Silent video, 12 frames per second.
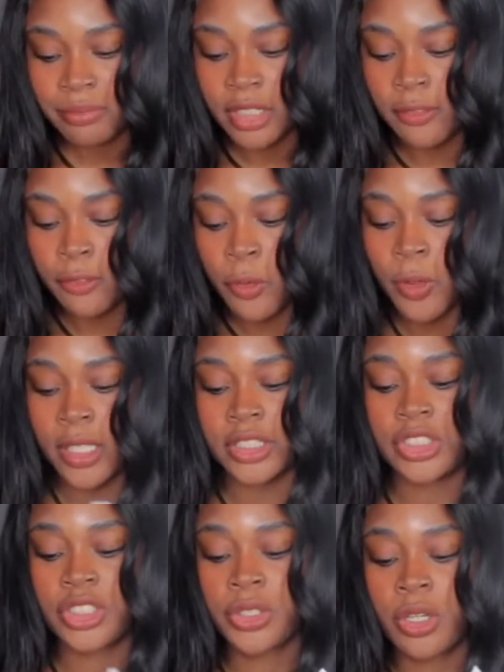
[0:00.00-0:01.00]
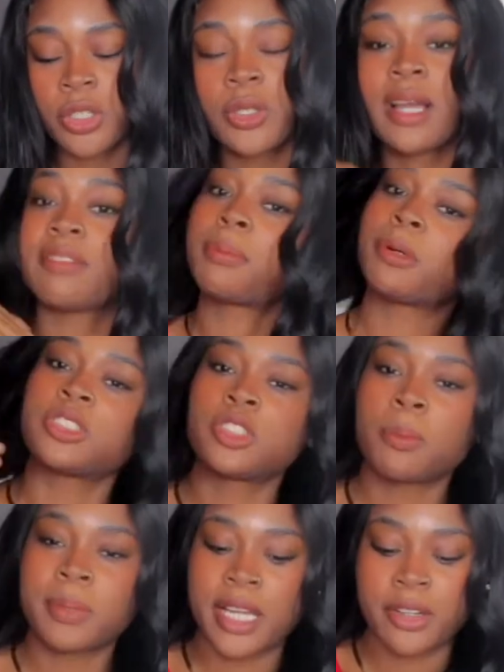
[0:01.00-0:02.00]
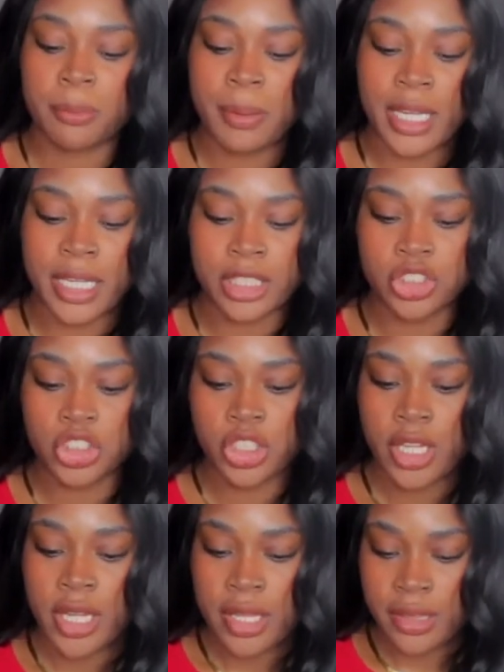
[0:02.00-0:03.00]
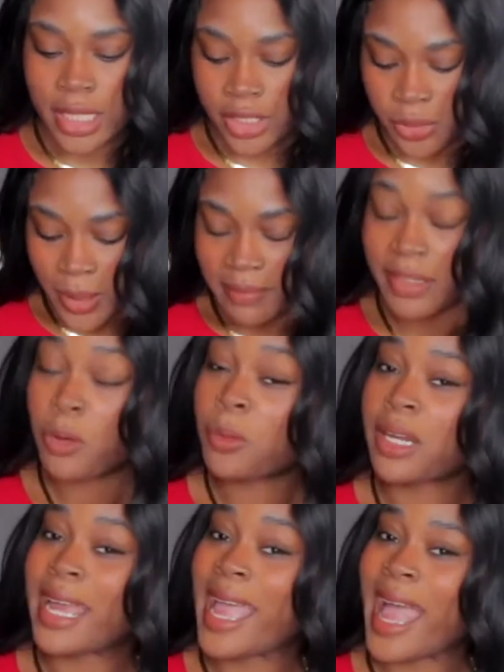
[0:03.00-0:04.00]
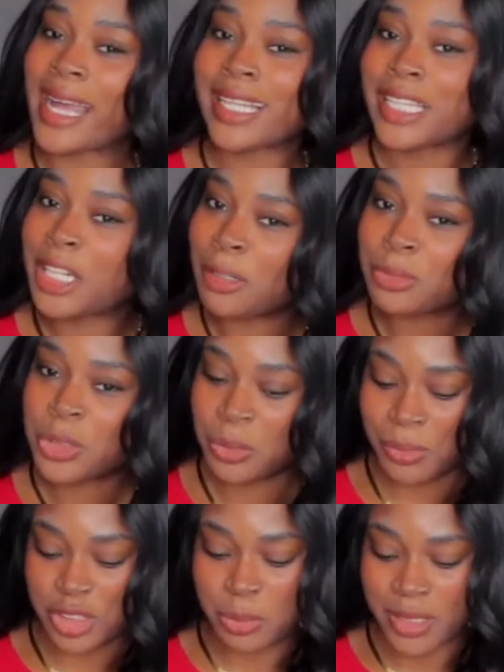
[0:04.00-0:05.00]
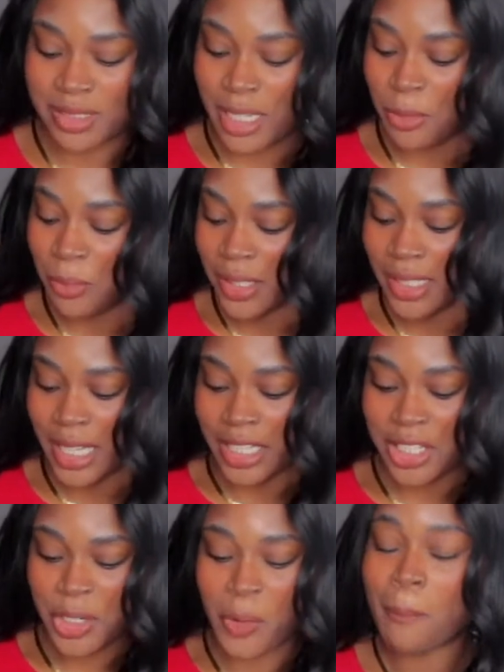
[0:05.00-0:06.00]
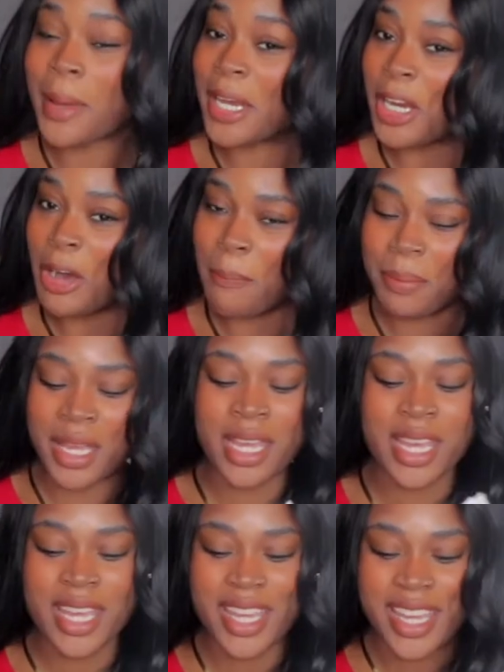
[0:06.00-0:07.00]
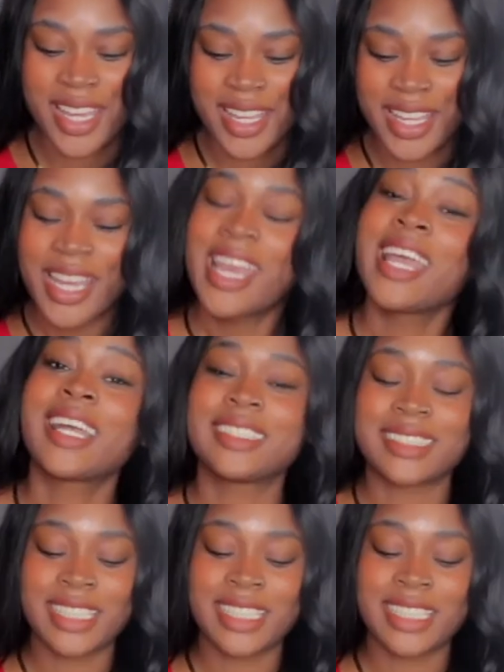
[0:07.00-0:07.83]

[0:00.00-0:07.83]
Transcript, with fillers: of course you know you have the personal planner page then you have, I don't want to ackle it up too much because I don't want to like, you know, bend it up because